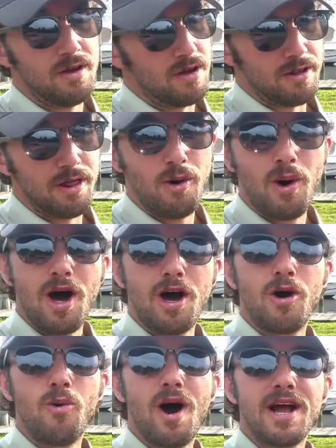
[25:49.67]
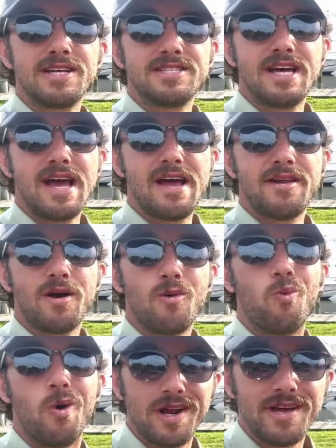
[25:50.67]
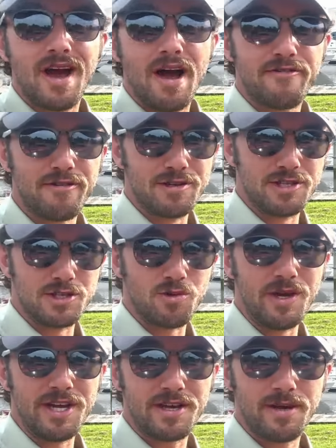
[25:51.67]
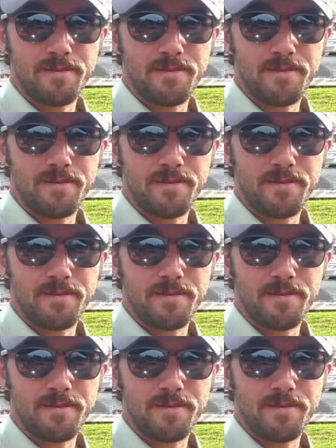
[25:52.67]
Aloha, Hawaiian Dan. What do you got for us this week?